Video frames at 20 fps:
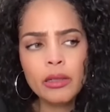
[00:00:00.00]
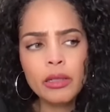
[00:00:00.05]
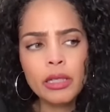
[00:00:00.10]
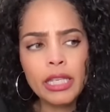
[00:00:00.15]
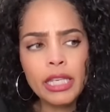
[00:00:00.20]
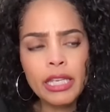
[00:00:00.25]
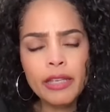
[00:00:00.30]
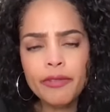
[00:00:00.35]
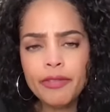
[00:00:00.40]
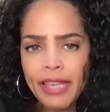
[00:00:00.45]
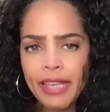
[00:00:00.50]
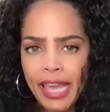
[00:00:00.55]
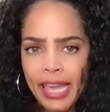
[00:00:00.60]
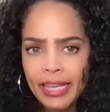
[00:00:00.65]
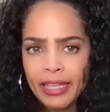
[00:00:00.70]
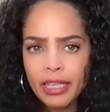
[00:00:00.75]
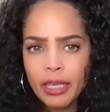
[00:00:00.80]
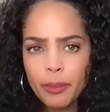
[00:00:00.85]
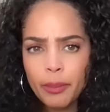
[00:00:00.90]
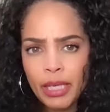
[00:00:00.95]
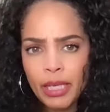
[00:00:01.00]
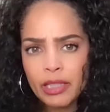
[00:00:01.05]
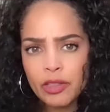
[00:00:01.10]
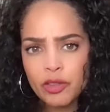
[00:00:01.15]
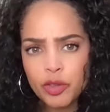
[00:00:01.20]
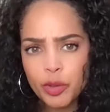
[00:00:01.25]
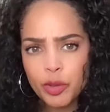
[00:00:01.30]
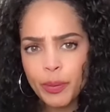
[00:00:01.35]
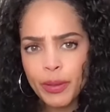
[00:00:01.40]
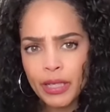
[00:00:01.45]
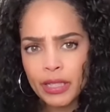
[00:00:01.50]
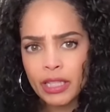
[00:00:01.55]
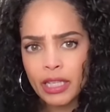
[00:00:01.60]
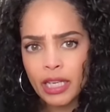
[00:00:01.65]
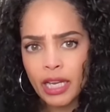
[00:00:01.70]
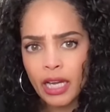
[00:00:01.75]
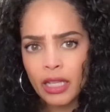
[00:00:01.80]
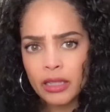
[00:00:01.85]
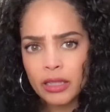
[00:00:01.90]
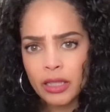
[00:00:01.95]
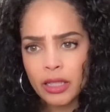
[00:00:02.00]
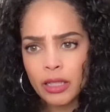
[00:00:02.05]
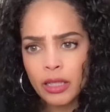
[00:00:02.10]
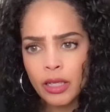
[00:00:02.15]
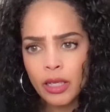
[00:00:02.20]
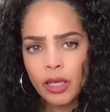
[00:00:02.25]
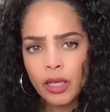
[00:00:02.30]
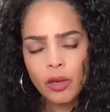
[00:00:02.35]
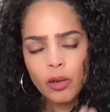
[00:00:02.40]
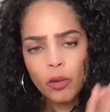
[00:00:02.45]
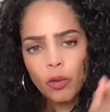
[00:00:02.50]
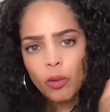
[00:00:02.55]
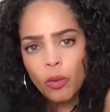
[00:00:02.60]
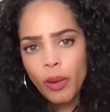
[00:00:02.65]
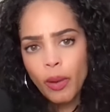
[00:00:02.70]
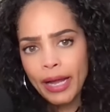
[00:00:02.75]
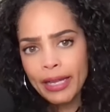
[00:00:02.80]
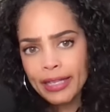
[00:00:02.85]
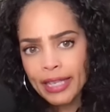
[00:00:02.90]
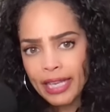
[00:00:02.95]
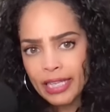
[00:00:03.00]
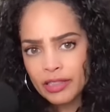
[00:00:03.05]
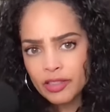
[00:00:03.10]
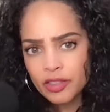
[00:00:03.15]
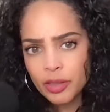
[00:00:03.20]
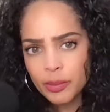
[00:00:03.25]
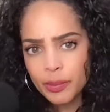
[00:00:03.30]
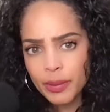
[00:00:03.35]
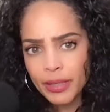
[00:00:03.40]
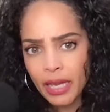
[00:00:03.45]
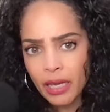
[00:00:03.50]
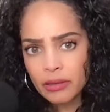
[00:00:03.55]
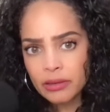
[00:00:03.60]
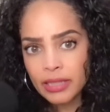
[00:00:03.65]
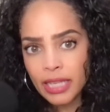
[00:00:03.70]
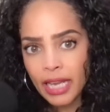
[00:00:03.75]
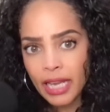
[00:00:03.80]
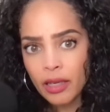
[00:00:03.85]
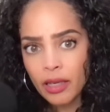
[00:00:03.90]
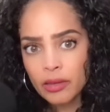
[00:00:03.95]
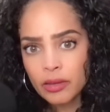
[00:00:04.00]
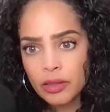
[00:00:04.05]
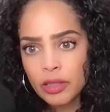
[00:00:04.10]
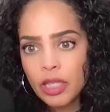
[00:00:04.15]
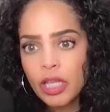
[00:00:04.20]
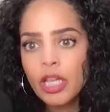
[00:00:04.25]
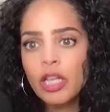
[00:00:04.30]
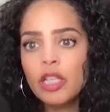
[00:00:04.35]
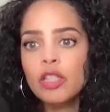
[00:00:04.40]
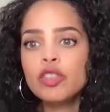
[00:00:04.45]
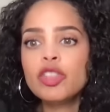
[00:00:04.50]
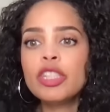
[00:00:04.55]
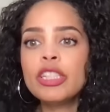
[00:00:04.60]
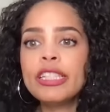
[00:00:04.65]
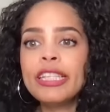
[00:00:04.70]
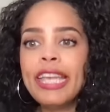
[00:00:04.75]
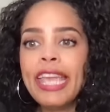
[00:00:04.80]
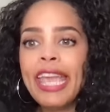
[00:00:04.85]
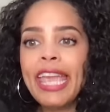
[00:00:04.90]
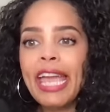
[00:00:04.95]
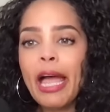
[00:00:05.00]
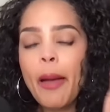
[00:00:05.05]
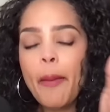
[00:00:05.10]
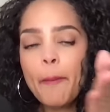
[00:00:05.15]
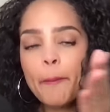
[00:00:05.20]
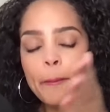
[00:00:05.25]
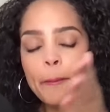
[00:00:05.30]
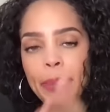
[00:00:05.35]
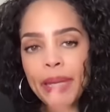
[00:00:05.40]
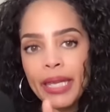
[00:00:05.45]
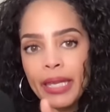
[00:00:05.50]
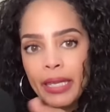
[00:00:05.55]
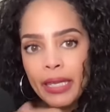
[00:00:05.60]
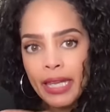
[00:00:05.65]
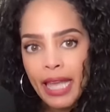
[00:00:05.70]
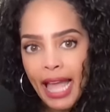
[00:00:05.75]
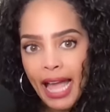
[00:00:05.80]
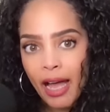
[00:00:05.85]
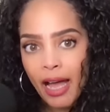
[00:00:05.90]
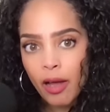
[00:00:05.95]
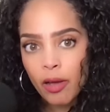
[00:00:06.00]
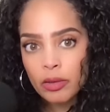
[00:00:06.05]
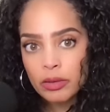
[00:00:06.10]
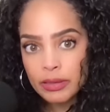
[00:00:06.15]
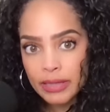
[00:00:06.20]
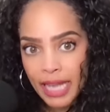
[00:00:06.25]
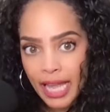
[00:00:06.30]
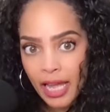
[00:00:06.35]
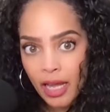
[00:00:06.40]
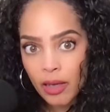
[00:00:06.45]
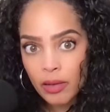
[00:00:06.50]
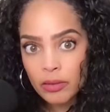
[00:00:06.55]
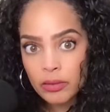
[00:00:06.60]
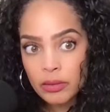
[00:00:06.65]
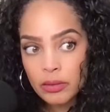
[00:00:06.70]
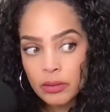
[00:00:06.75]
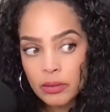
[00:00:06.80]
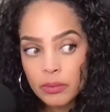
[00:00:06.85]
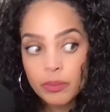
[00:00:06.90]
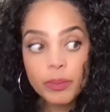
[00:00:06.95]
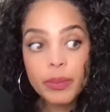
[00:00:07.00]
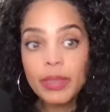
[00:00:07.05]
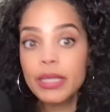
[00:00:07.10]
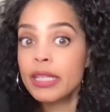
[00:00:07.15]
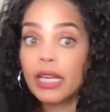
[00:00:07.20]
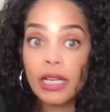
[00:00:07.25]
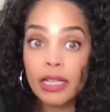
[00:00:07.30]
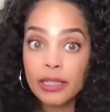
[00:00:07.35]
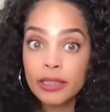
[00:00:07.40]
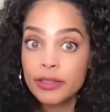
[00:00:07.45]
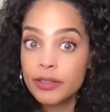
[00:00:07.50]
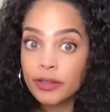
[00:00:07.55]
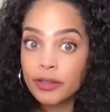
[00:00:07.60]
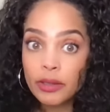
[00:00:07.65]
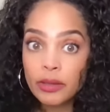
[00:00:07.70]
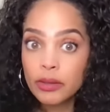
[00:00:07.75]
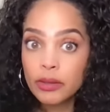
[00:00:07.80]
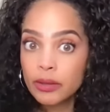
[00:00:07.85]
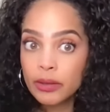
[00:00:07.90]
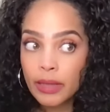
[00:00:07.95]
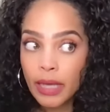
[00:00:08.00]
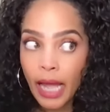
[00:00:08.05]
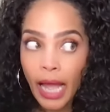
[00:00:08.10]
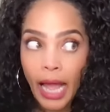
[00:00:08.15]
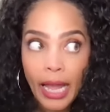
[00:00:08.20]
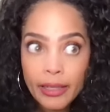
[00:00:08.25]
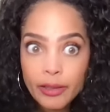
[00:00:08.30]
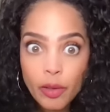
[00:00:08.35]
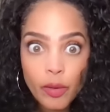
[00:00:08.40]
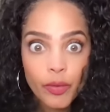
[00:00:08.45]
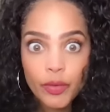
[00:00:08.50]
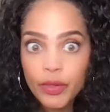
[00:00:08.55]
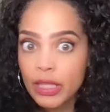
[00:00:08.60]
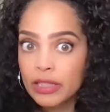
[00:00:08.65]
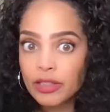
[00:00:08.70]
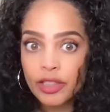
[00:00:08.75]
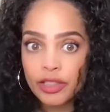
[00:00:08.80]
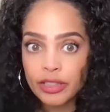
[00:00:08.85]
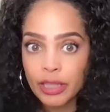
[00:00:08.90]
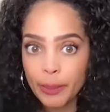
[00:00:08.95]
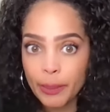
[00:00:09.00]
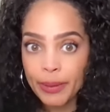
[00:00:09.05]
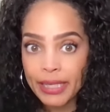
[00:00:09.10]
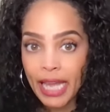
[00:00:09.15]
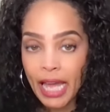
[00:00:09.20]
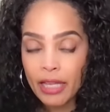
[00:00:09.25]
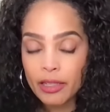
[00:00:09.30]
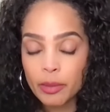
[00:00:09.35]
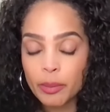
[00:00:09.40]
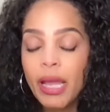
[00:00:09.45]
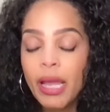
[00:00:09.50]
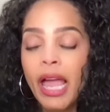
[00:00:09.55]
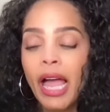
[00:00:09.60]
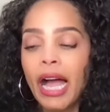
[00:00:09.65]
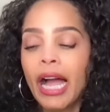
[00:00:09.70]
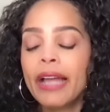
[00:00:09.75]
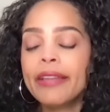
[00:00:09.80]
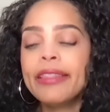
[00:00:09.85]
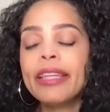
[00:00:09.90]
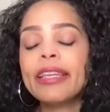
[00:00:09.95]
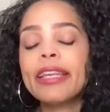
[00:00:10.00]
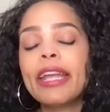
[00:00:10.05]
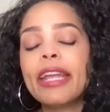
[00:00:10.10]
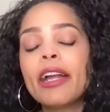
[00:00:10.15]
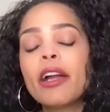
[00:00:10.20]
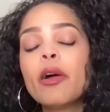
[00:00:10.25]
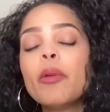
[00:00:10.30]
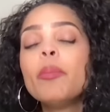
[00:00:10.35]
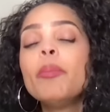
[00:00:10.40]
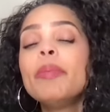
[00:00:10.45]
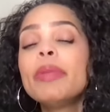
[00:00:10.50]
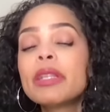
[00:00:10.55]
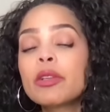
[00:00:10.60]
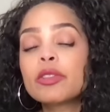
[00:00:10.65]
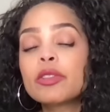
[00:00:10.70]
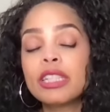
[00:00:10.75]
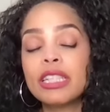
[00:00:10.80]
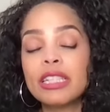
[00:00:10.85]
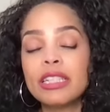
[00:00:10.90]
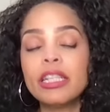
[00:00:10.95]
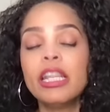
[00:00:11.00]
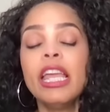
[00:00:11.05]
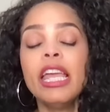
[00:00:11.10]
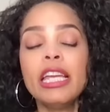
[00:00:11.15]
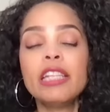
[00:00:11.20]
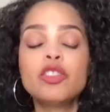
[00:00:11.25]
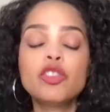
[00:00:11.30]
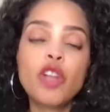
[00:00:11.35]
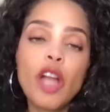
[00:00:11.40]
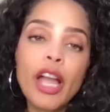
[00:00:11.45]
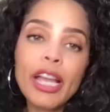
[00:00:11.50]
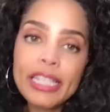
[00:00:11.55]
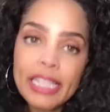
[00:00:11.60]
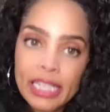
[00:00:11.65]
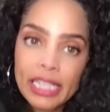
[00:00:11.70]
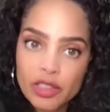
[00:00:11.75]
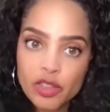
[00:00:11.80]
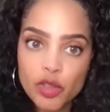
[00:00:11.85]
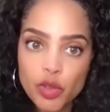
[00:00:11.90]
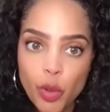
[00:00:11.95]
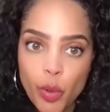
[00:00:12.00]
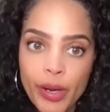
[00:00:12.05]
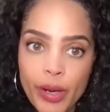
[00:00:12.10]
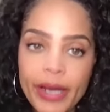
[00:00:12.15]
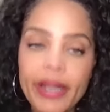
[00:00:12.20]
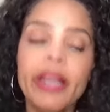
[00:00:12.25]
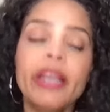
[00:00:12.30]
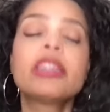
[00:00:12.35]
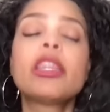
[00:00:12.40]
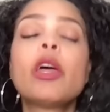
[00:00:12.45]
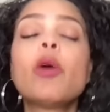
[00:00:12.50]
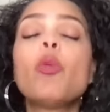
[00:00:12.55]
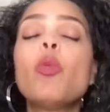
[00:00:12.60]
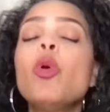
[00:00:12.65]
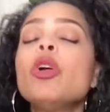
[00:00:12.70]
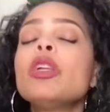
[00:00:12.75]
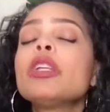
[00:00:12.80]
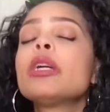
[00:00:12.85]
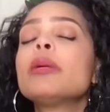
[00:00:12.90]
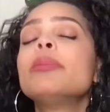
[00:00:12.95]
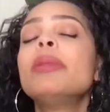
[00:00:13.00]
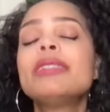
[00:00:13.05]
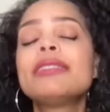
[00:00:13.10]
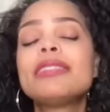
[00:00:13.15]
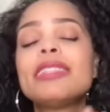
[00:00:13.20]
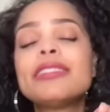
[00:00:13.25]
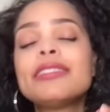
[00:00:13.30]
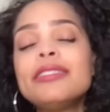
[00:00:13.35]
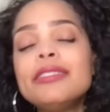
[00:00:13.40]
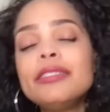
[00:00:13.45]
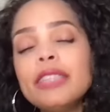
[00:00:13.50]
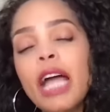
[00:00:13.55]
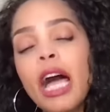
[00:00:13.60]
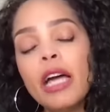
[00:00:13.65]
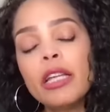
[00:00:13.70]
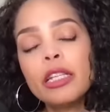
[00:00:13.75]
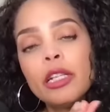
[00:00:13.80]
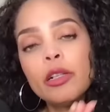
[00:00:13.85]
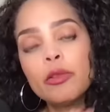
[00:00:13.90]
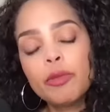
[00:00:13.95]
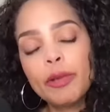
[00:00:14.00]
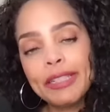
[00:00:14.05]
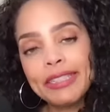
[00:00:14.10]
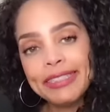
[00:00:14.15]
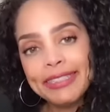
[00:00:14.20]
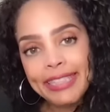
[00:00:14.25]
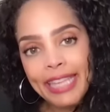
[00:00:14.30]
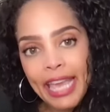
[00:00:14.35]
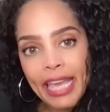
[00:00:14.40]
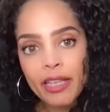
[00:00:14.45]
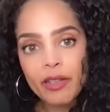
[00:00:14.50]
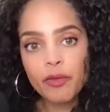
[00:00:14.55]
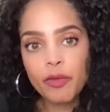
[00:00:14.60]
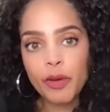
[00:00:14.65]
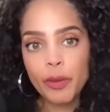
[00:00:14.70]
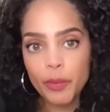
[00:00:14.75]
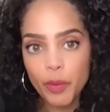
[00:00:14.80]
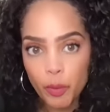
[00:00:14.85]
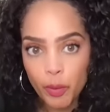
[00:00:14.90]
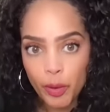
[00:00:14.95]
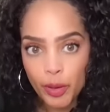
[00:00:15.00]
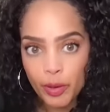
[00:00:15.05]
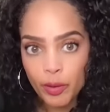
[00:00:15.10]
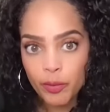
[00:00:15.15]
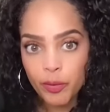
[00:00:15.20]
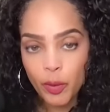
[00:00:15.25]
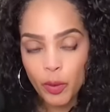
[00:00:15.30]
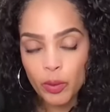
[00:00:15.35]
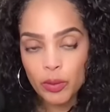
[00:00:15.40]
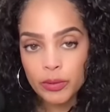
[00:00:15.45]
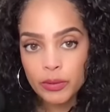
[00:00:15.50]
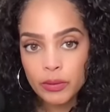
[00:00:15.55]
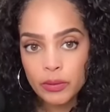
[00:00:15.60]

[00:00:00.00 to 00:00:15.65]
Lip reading: if Kate can be at Trooping of the Color, why can't she be out now? She can't be out now because I don't think she's up and at him. I think Carol Middleton is trying to ensure that William does not erase Kate from the royal fold.